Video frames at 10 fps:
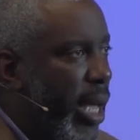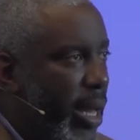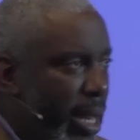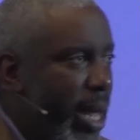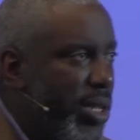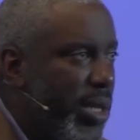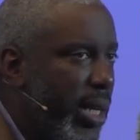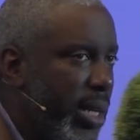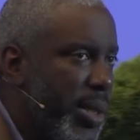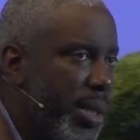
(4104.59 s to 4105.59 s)
and, and that is
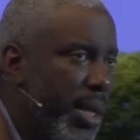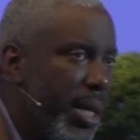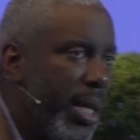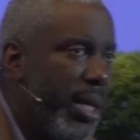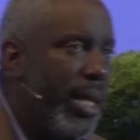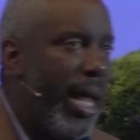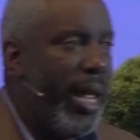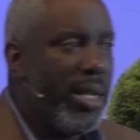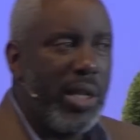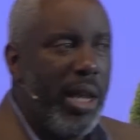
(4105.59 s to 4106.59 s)
this
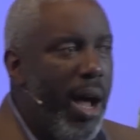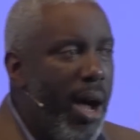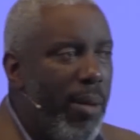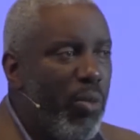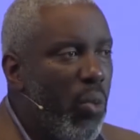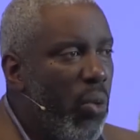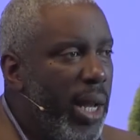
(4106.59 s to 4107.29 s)
that Islam